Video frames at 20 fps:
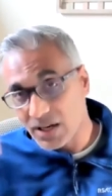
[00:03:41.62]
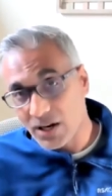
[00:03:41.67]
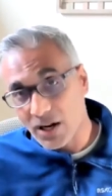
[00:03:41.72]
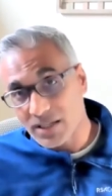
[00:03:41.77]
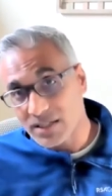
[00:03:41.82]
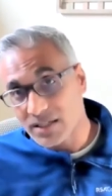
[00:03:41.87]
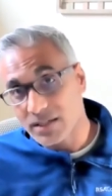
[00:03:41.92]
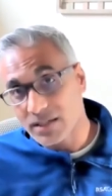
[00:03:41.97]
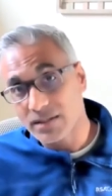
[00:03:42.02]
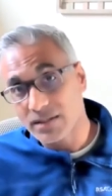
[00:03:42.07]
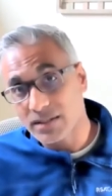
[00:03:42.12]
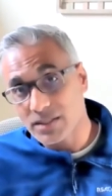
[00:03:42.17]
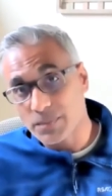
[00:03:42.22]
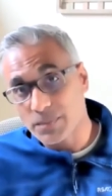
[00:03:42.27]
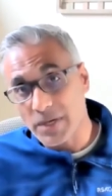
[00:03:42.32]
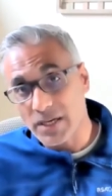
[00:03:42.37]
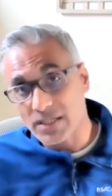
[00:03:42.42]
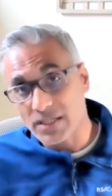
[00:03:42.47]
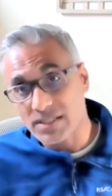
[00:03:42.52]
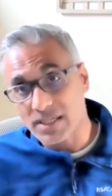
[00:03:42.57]
not
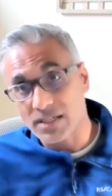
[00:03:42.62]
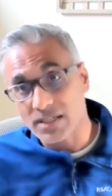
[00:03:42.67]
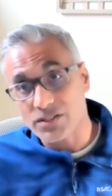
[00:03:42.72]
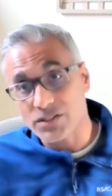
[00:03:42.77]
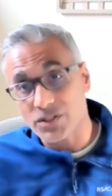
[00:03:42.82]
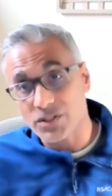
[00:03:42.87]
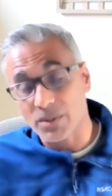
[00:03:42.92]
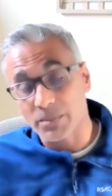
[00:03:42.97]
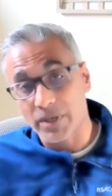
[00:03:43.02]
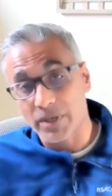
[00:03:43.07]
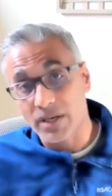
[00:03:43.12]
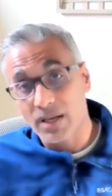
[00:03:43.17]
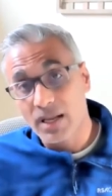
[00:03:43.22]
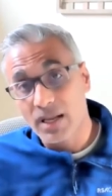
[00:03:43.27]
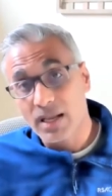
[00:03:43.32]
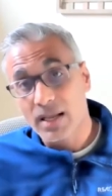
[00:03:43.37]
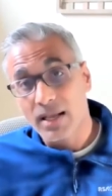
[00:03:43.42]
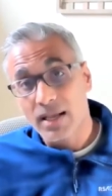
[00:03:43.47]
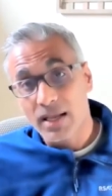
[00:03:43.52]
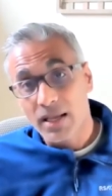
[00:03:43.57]
speak a single sermon.
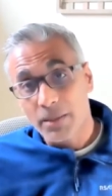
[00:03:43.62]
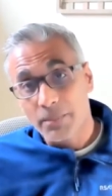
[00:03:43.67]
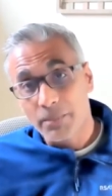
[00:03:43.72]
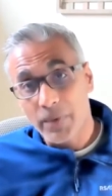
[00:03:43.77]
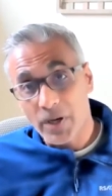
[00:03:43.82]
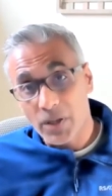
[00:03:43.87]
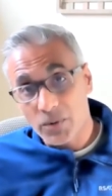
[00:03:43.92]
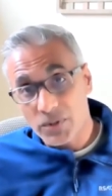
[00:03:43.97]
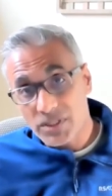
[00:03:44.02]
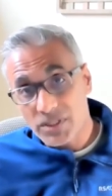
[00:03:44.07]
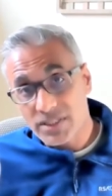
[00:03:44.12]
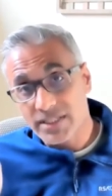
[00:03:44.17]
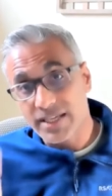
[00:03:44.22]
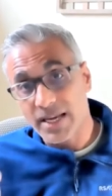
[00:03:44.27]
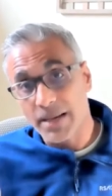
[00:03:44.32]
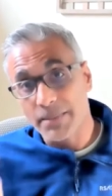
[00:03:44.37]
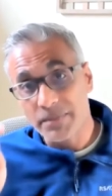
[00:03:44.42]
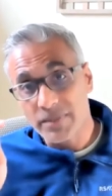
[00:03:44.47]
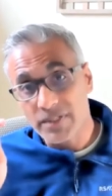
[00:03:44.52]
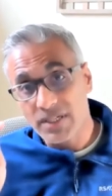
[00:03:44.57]
But he was
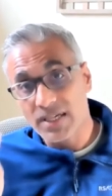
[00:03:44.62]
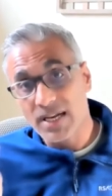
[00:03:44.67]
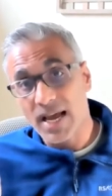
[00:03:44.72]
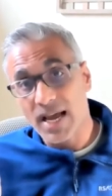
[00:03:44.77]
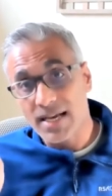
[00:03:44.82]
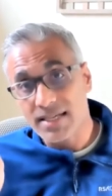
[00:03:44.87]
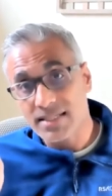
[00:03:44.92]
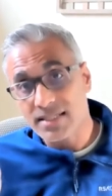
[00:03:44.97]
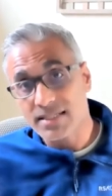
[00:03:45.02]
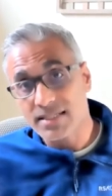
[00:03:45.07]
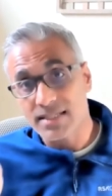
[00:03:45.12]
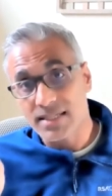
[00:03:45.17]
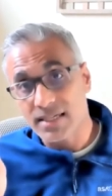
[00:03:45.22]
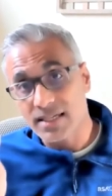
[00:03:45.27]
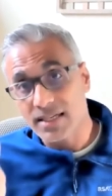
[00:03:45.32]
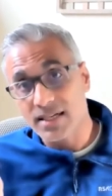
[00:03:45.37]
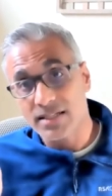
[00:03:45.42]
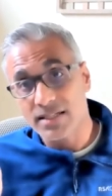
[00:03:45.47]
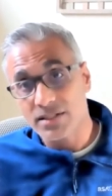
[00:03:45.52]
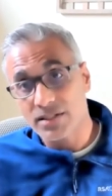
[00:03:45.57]
tempted as a
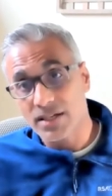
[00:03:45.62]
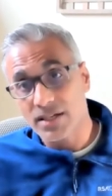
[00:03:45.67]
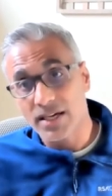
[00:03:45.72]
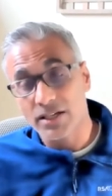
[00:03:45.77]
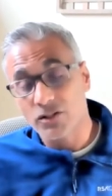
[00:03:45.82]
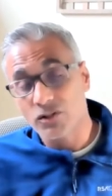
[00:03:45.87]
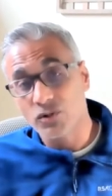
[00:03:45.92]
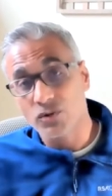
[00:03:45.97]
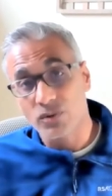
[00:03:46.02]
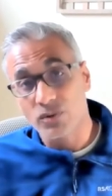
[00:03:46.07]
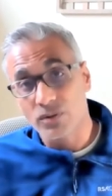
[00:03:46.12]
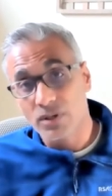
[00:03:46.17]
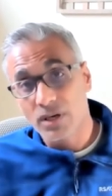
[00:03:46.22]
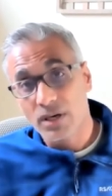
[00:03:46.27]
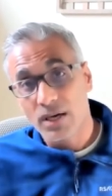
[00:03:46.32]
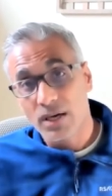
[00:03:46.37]
teenager like you.